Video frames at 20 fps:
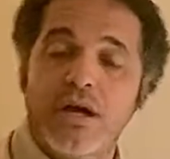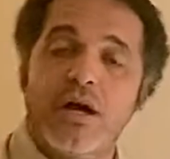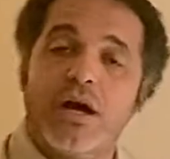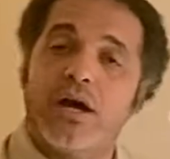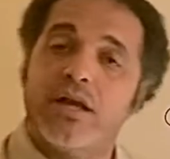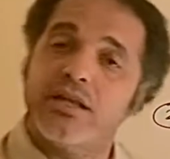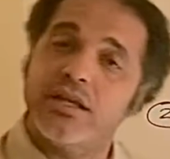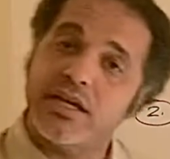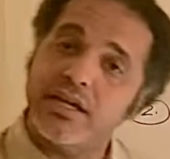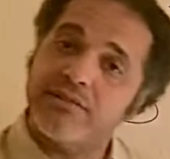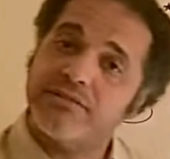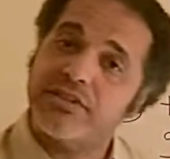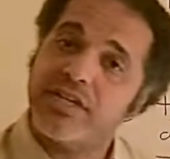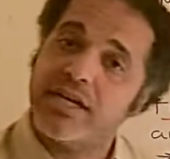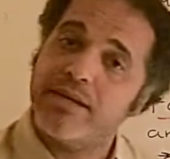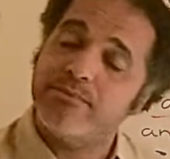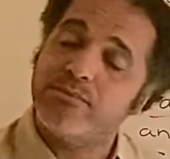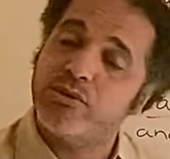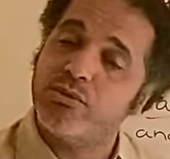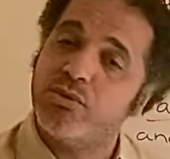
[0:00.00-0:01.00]
A lot of
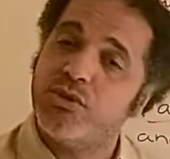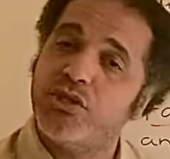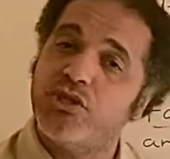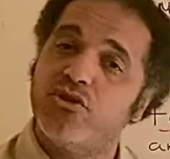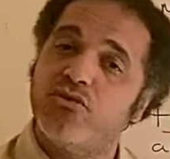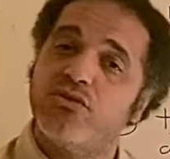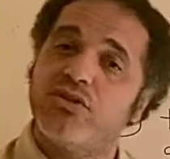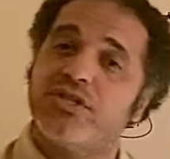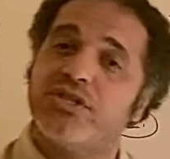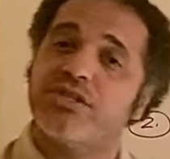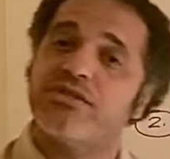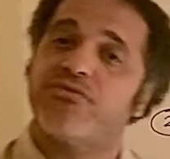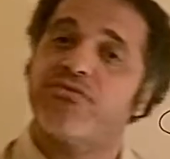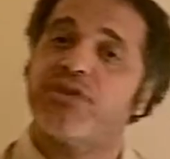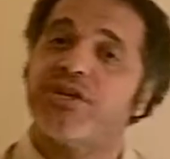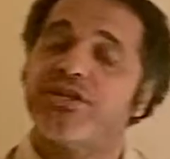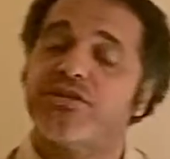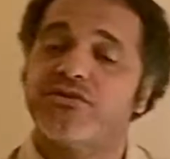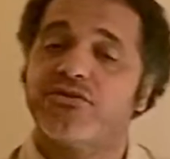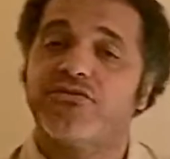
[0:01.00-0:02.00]
times we use this
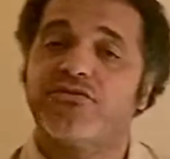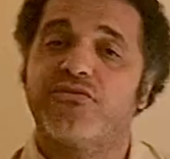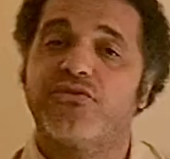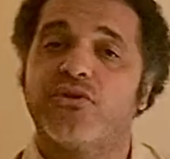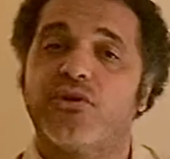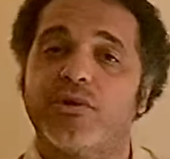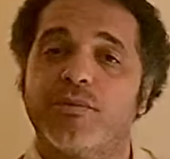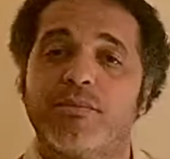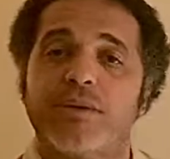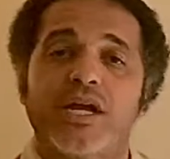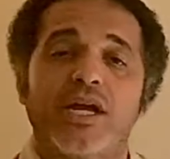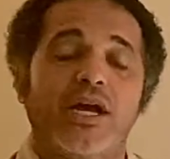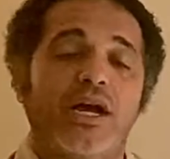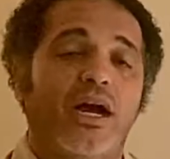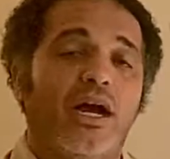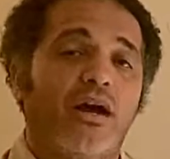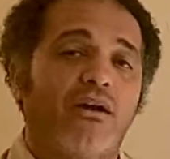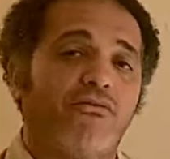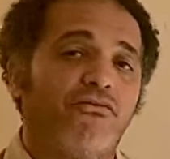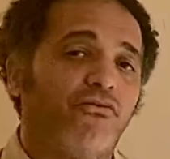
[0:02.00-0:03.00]
phrasal verb
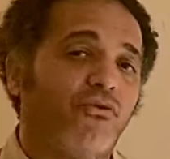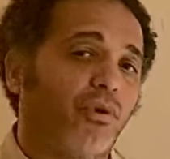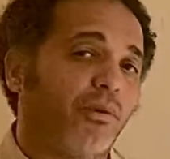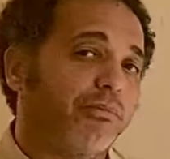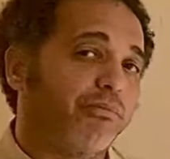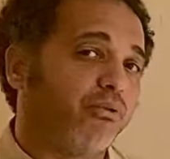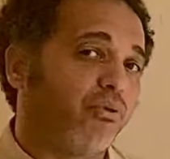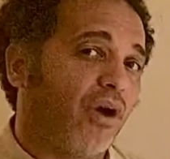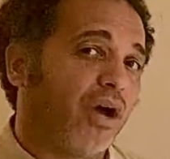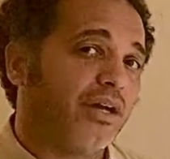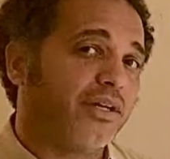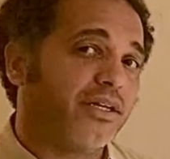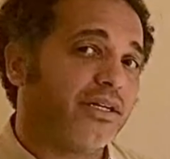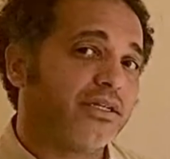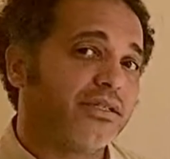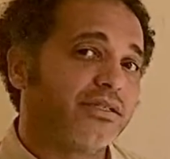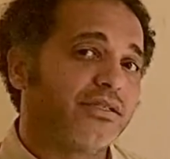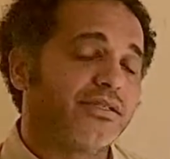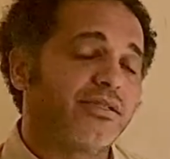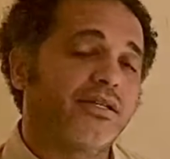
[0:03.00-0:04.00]
for
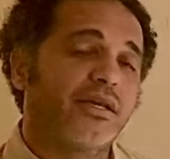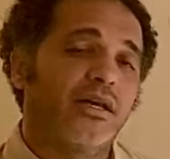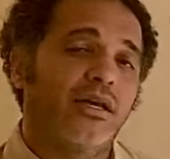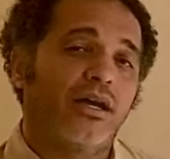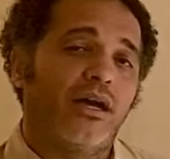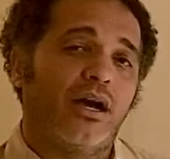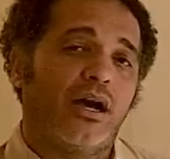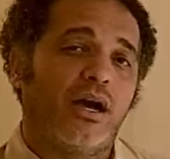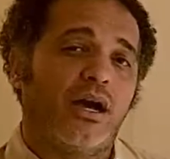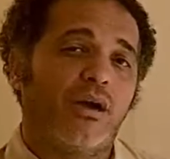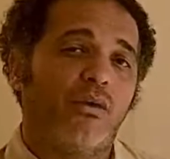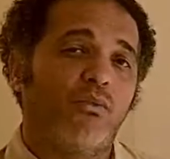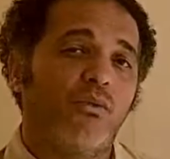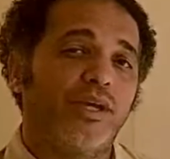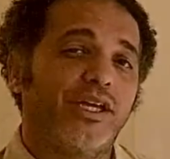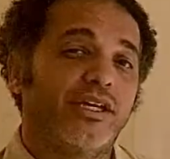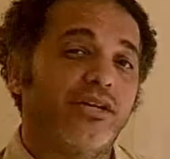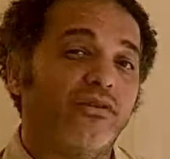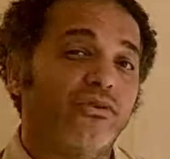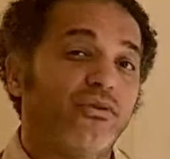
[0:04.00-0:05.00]
products. We
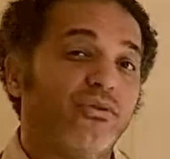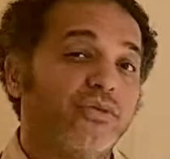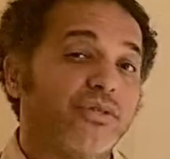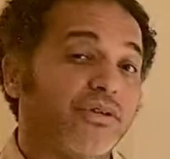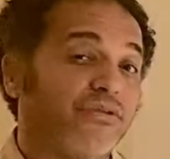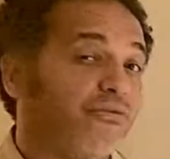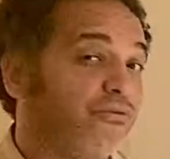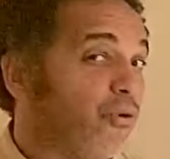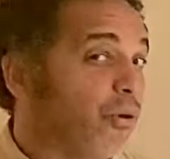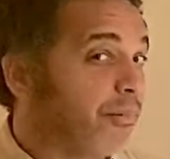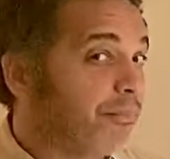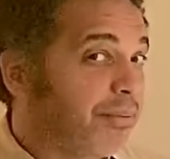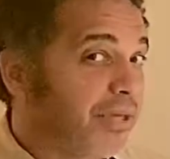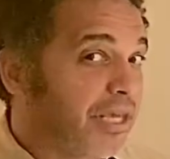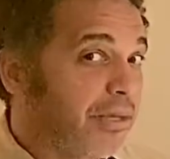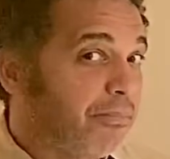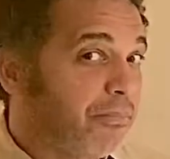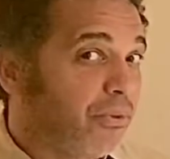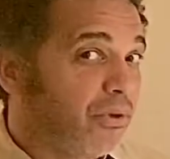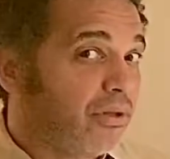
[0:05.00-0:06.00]
can use it for
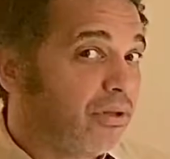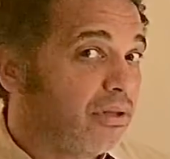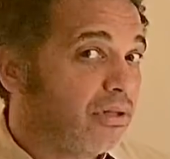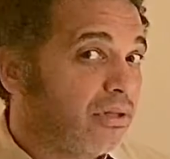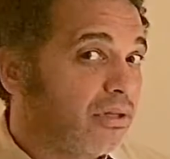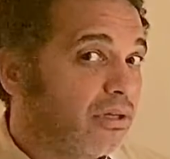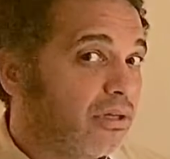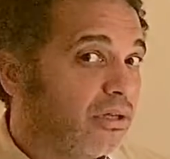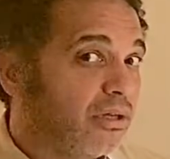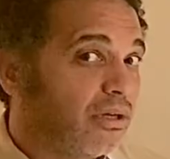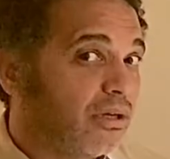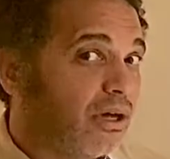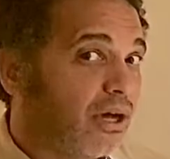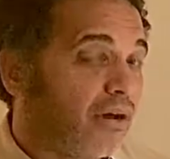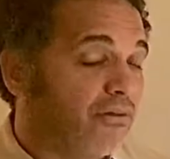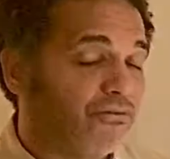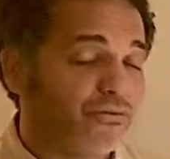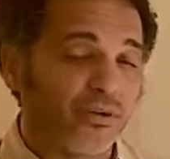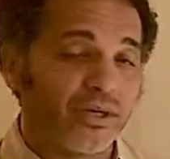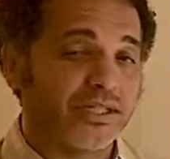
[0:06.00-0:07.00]
people.
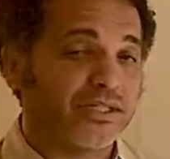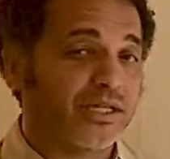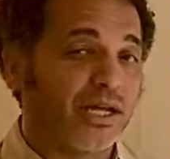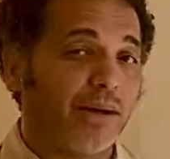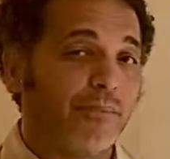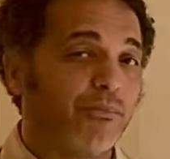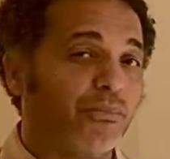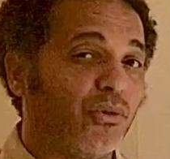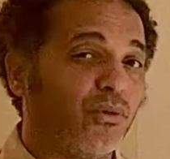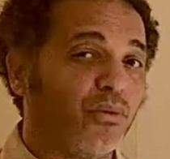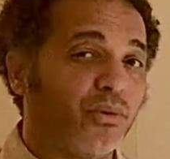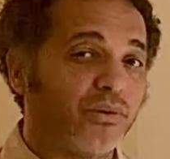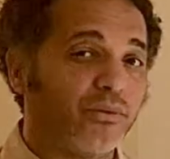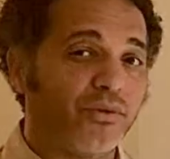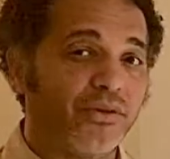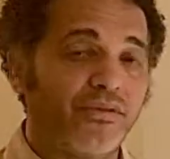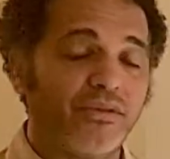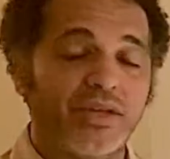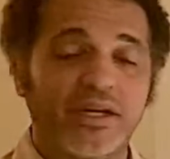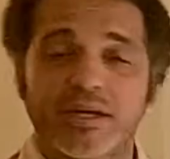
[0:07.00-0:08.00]
For example, when
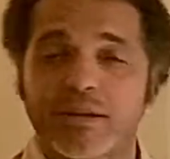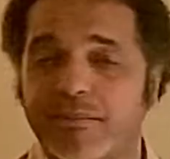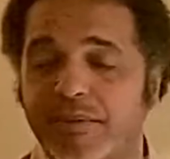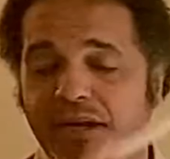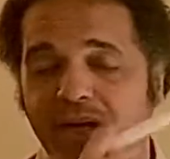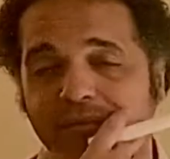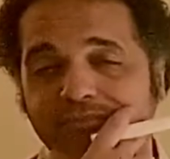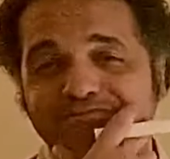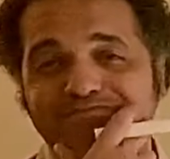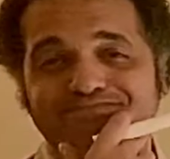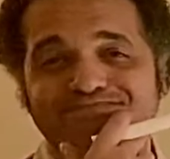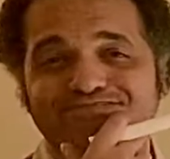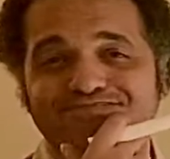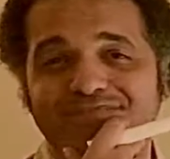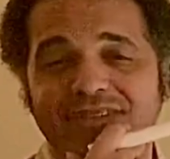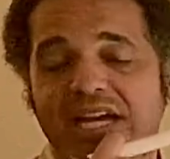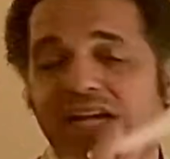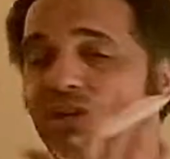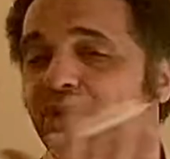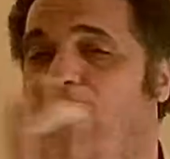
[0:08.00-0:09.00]
we think about,
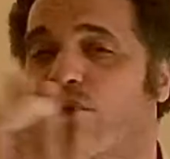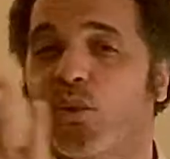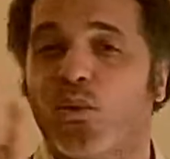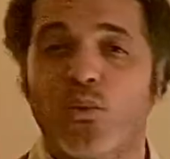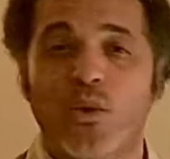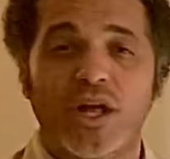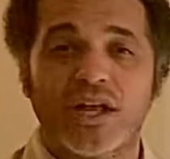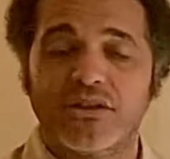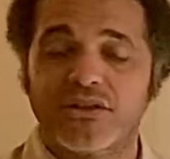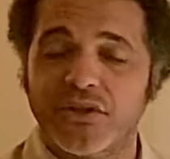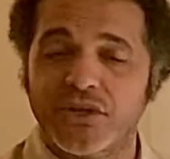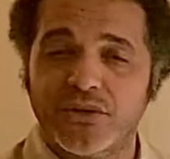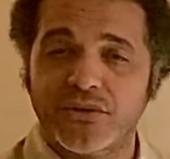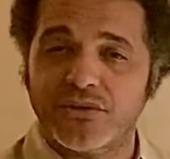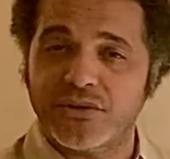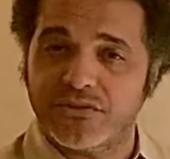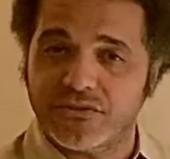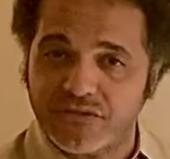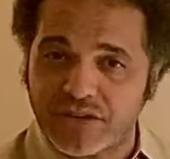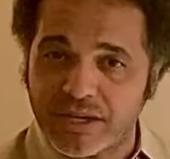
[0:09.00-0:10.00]
I don't know,
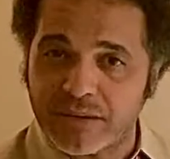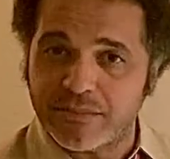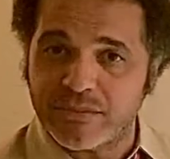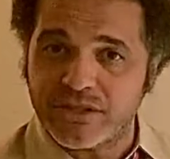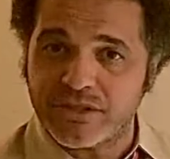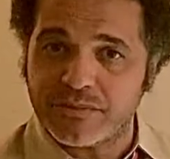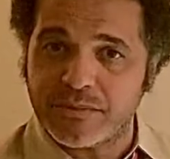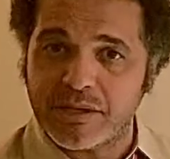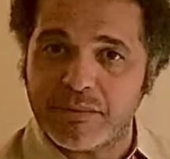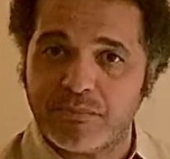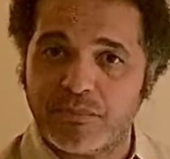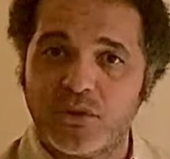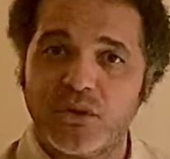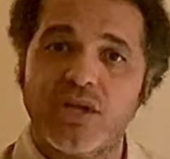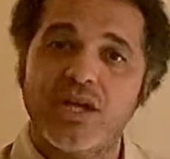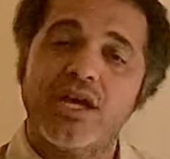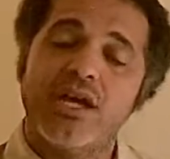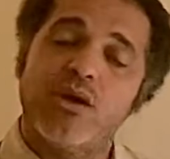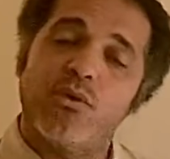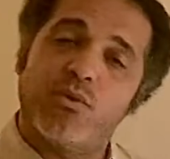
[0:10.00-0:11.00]
well-known or famous people,
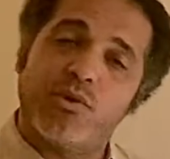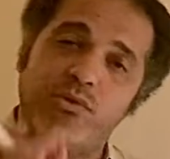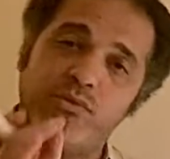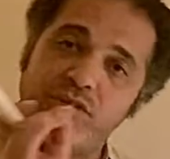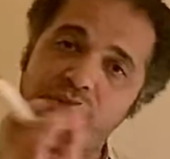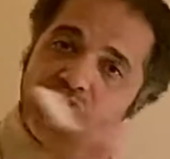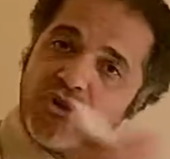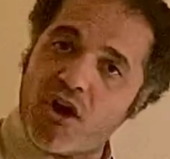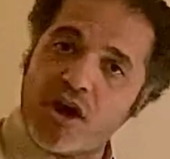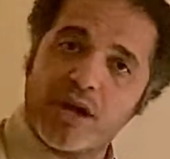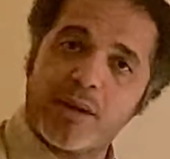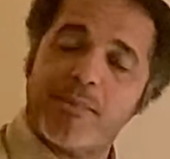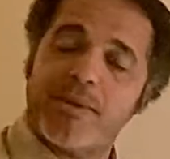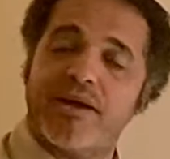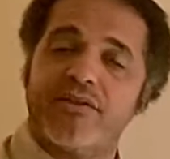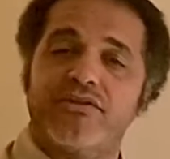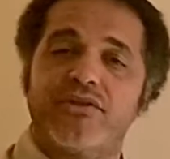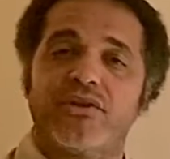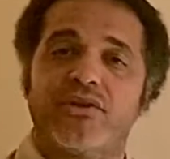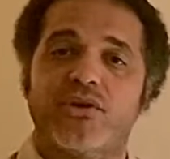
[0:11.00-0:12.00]
when we talk
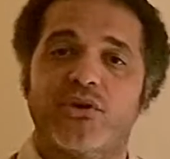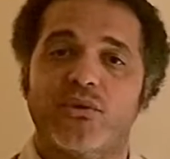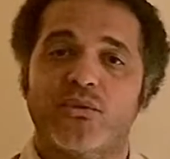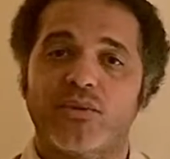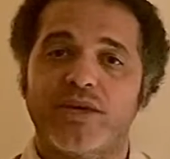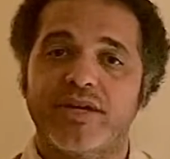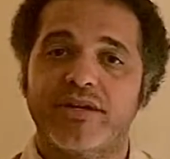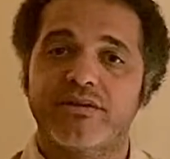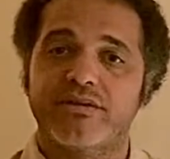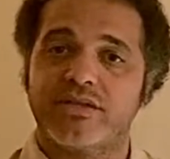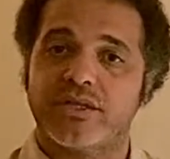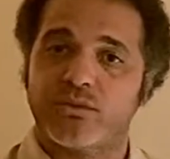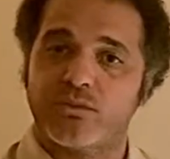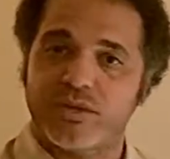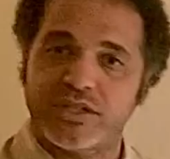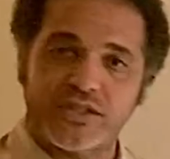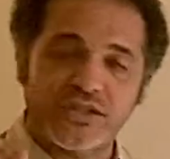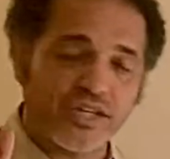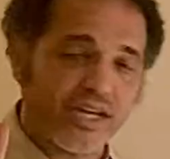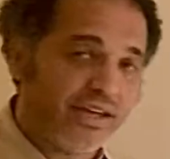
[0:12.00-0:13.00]
about their careers and
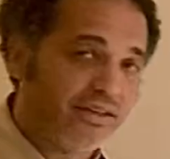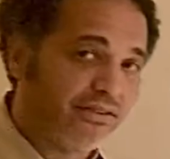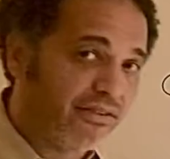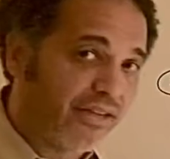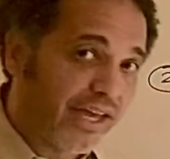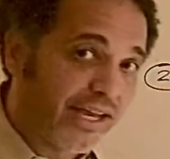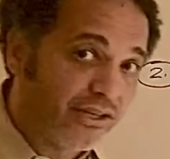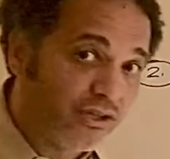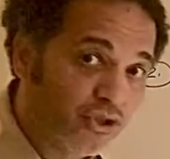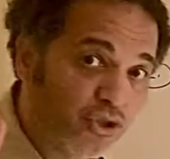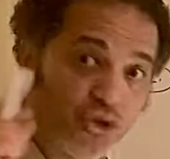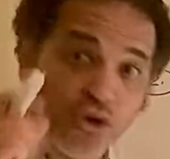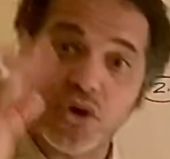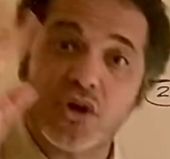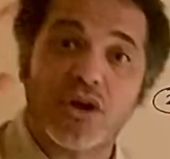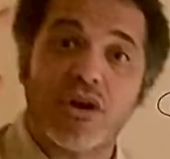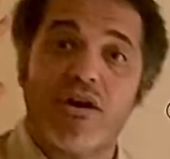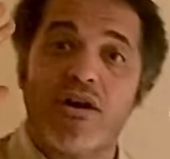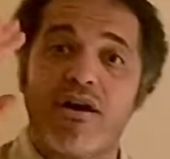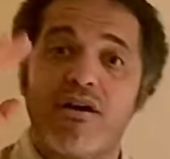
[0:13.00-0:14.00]
we say they
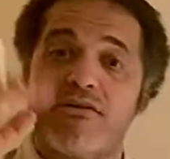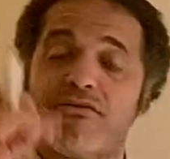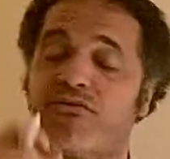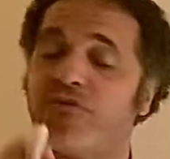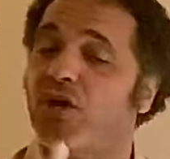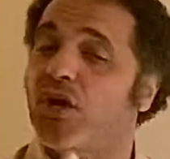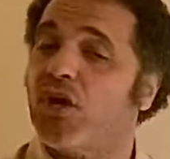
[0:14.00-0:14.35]
took off